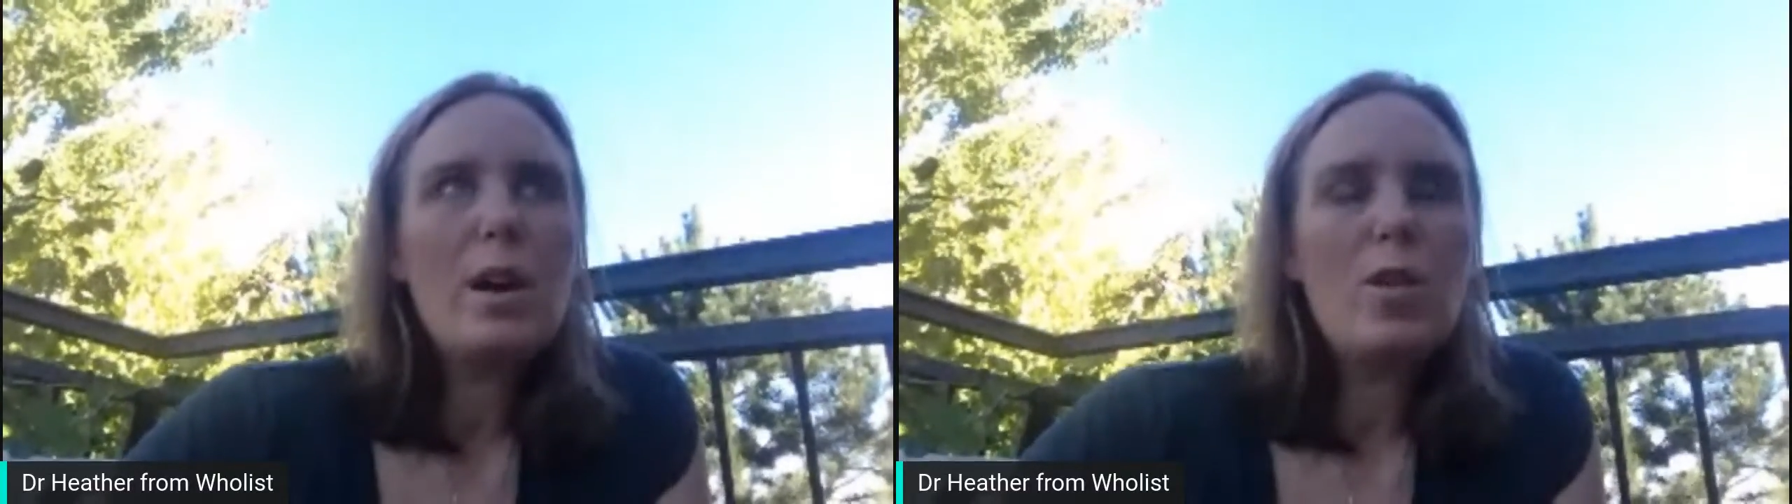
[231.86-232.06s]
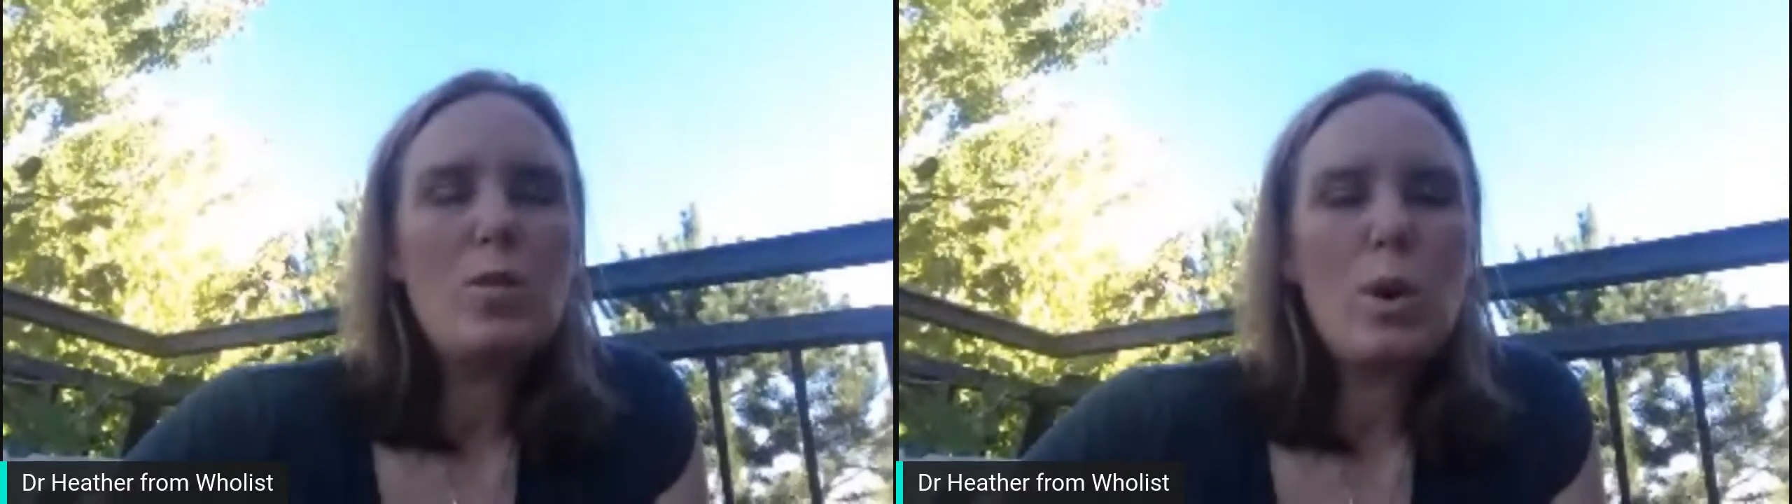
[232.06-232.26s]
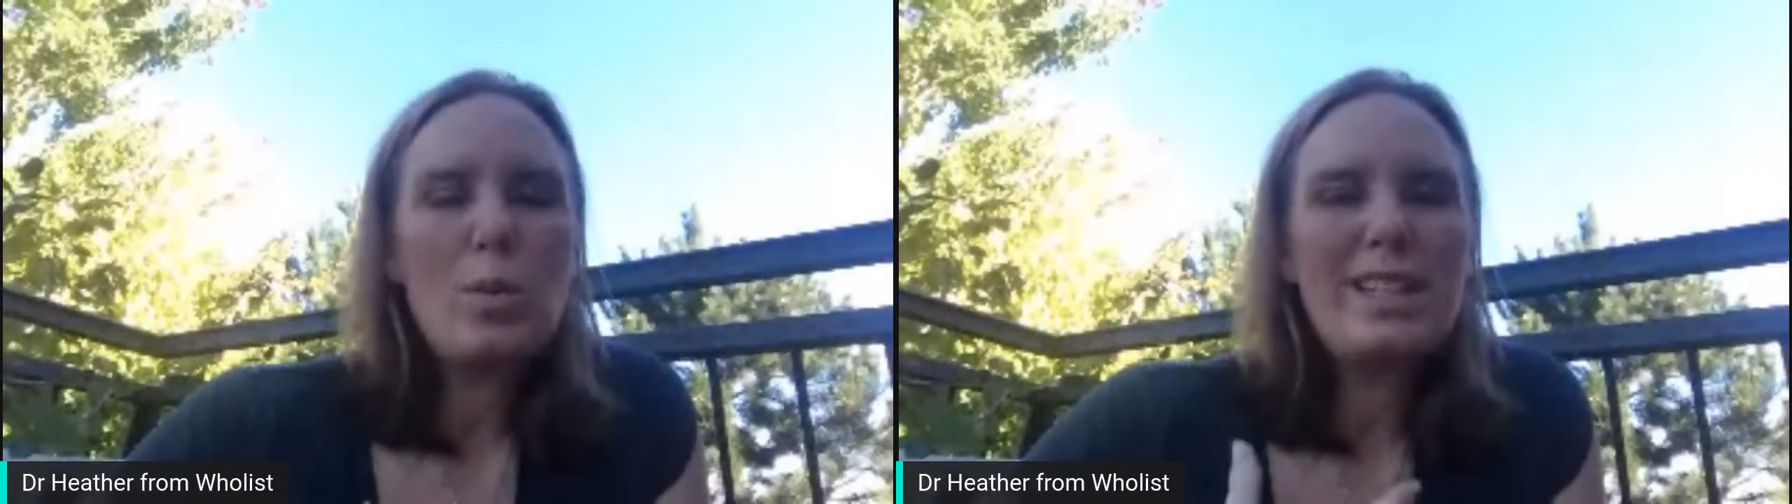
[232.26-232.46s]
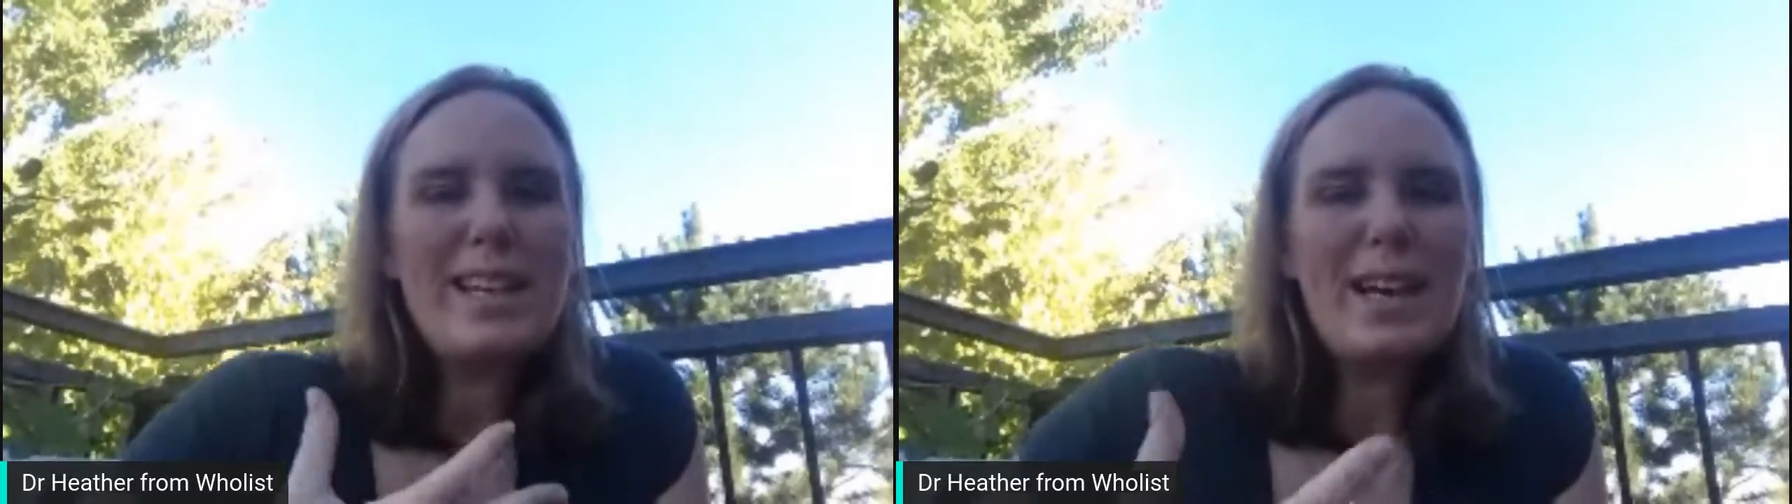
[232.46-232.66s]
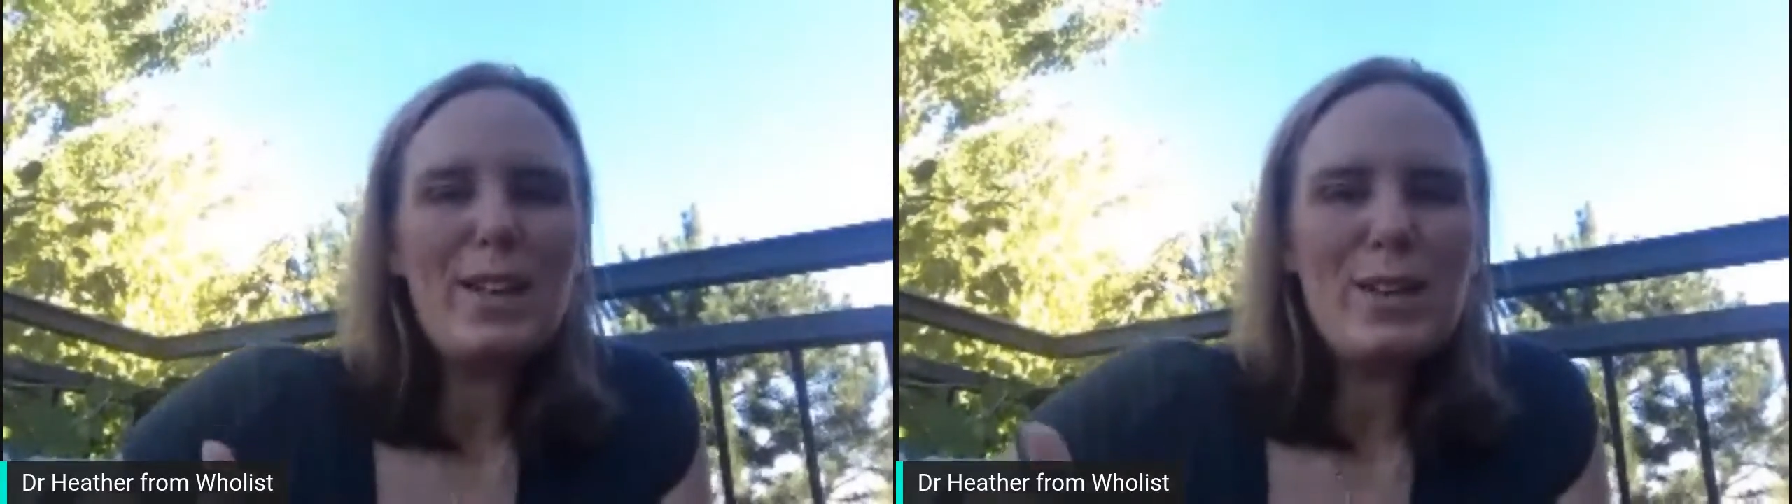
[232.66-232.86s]
of what we
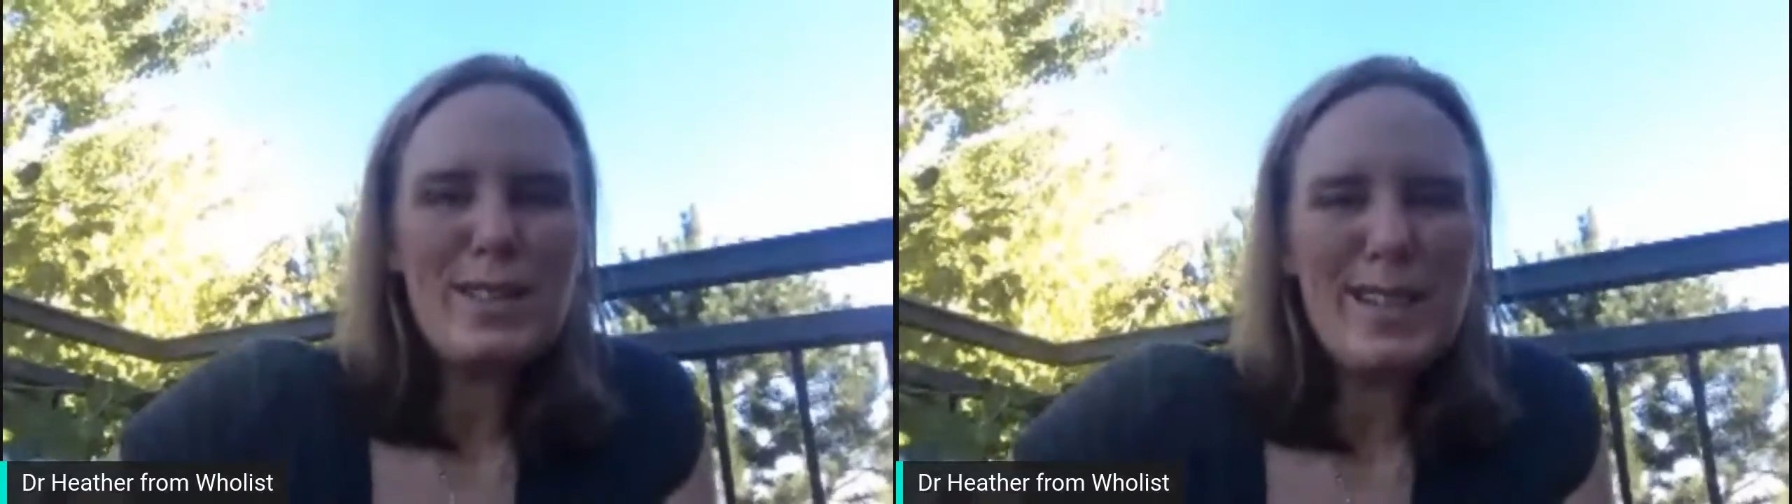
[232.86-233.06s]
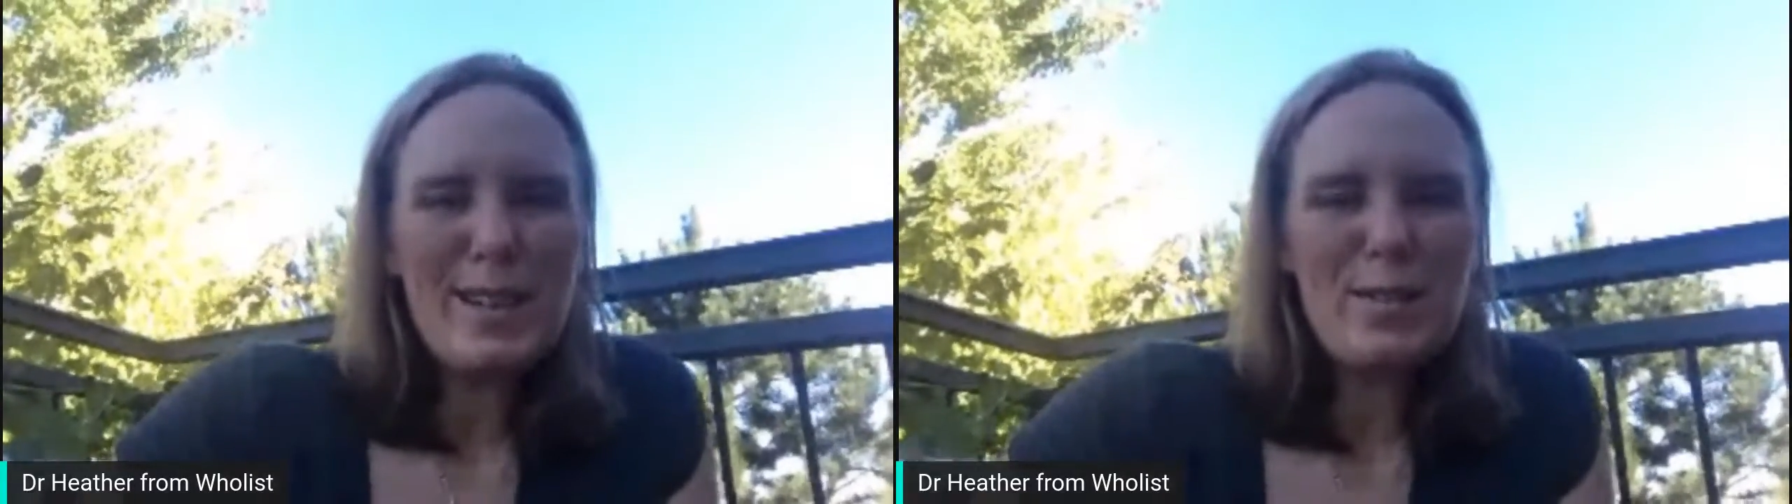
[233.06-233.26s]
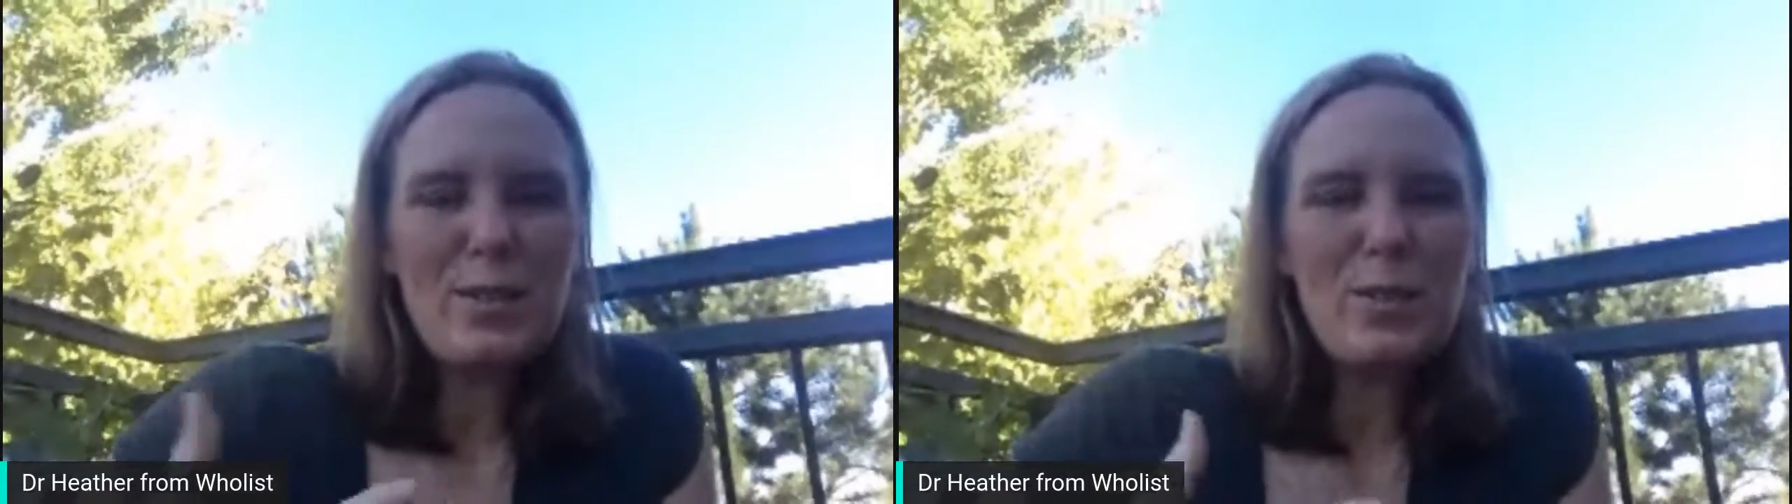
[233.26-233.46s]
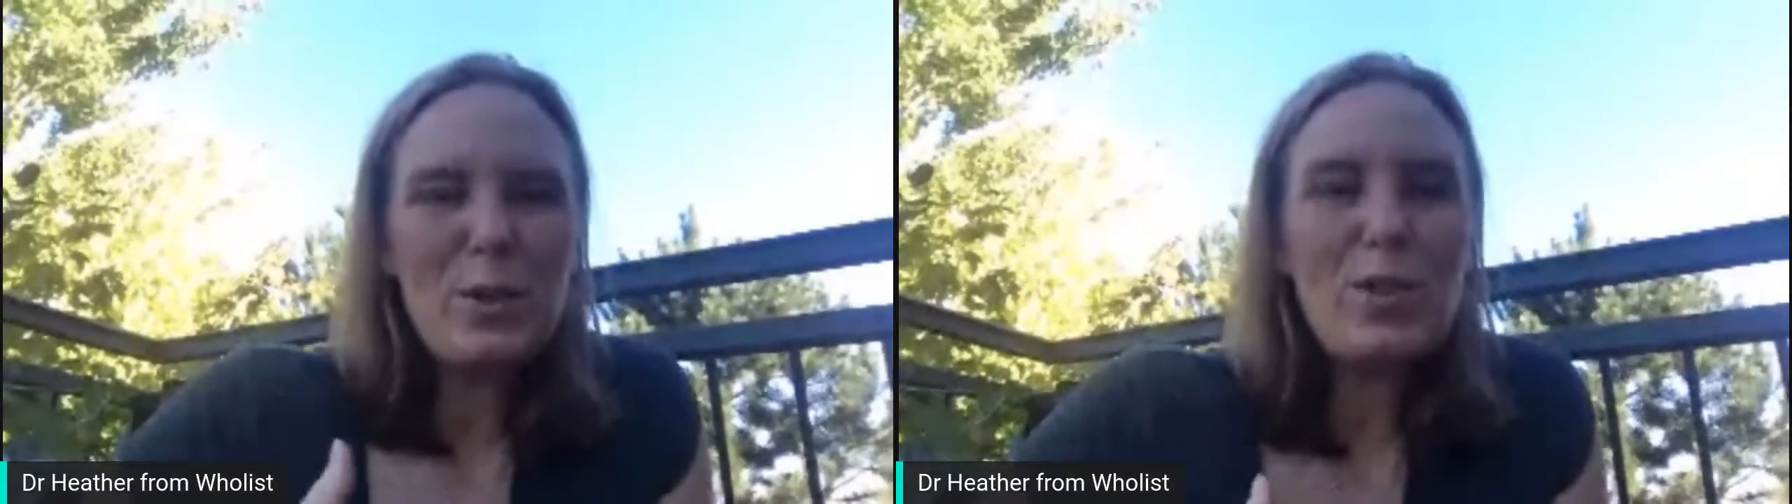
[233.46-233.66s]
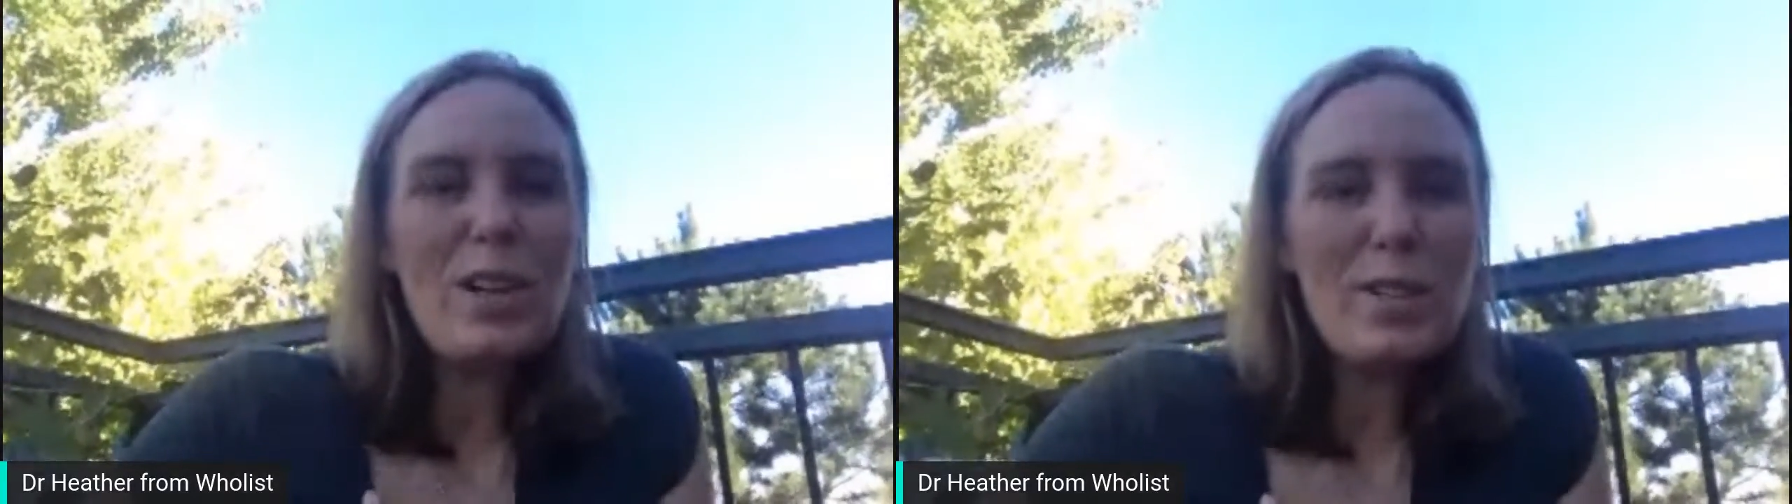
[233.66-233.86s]
tell ourselves
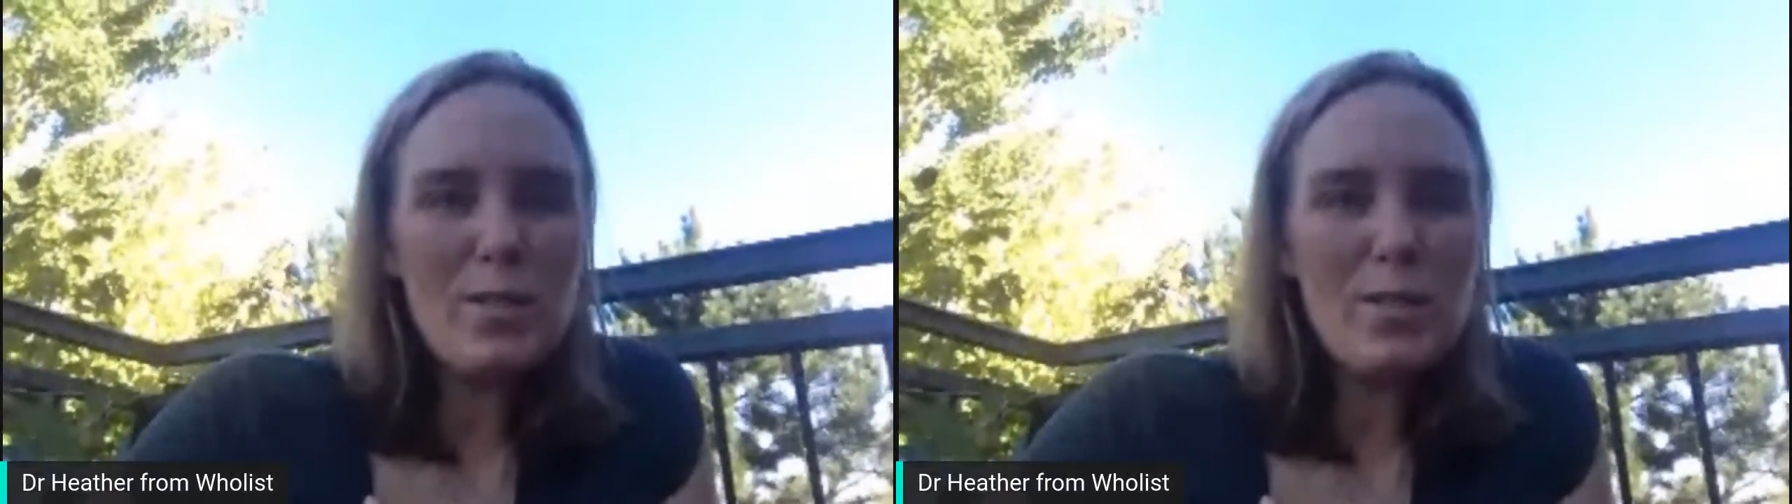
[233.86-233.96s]
food does